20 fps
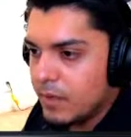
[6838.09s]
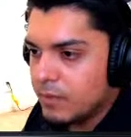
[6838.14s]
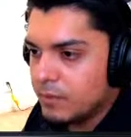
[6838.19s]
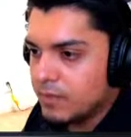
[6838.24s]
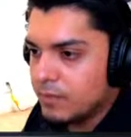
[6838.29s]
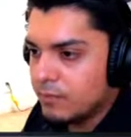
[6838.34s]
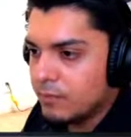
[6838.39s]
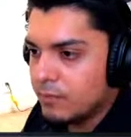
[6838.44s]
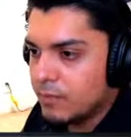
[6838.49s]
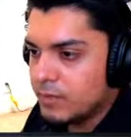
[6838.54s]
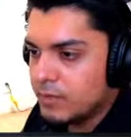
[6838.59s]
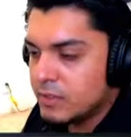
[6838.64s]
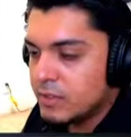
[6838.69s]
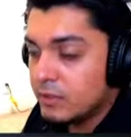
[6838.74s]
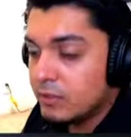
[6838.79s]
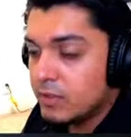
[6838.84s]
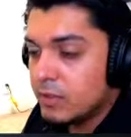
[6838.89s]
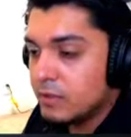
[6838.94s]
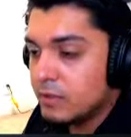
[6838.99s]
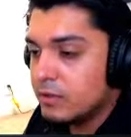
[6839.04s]
So when someone
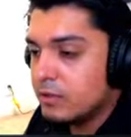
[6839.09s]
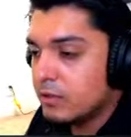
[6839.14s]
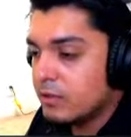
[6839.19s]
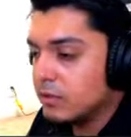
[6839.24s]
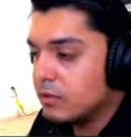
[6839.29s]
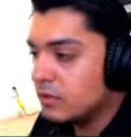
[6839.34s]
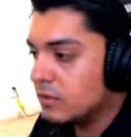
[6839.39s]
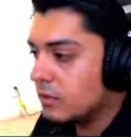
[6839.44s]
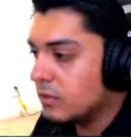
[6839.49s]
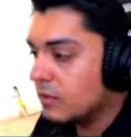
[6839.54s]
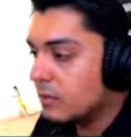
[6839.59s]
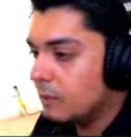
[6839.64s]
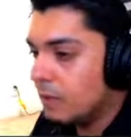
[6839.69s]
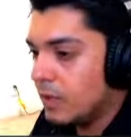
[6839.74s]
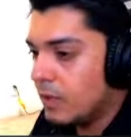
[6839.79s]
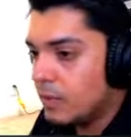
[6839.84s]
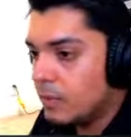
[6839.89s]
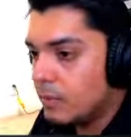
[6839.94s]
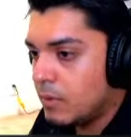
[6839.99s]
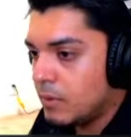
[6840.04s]
controls the
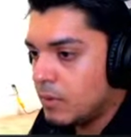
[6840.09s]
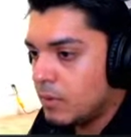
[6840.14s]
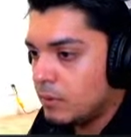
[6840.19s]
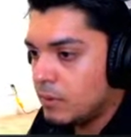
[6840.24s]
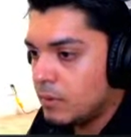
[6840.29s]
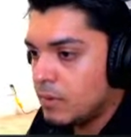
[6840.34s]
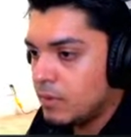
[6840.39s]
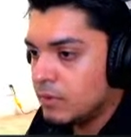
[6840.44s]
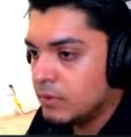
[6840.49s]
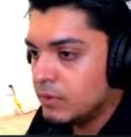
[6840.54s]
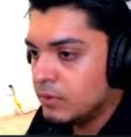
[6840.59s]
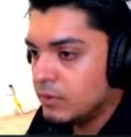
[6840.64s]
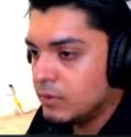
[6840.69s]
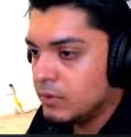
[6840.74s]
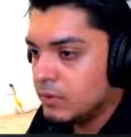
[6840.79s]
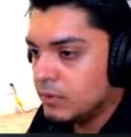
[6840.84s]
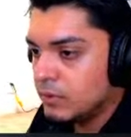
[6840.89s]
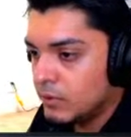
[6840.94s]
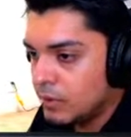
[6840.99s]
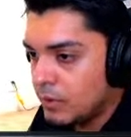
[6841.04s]
ping pong ball
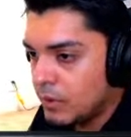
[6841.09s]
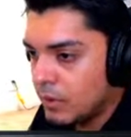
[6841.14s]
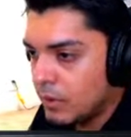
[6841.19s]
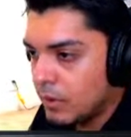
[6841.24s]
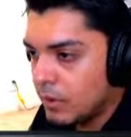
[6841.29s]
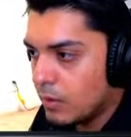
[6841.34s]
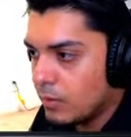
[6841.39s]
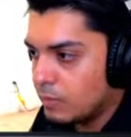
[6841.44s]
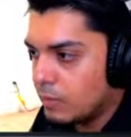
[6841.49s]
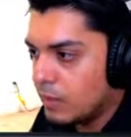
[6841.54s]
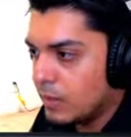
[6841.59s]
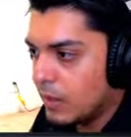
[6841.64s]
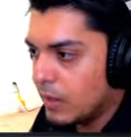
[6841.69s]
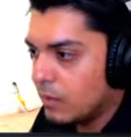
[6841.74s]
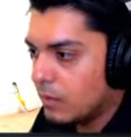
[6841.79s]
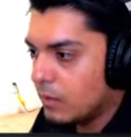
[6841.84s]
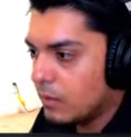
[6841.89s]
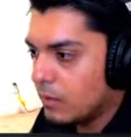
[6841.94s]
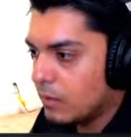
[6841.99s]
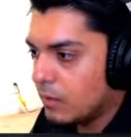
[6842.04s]
shooter over the
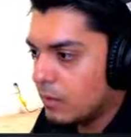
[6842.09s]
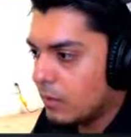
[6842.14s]
internet,